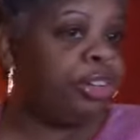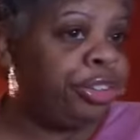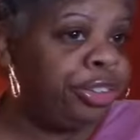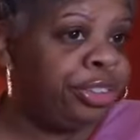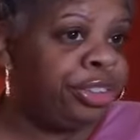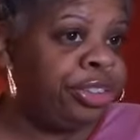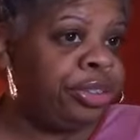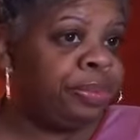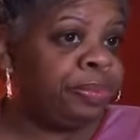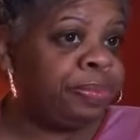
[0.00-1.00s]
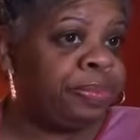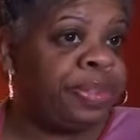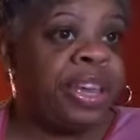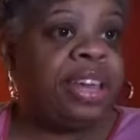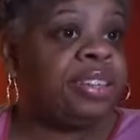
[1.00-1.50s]
at? Cause you know I'm in
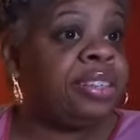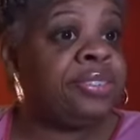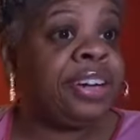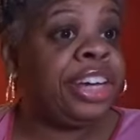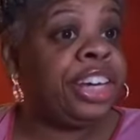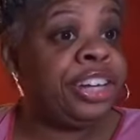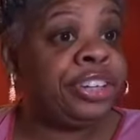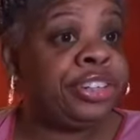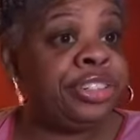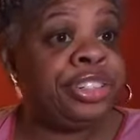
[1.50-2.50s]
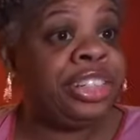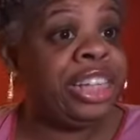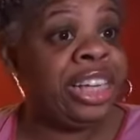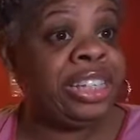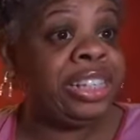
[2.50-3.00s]
the hood.
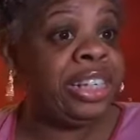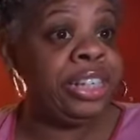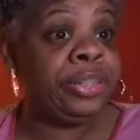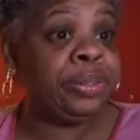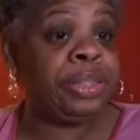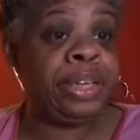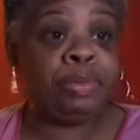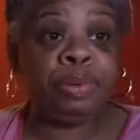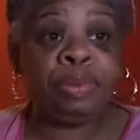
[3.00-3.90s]
So right here in the hood,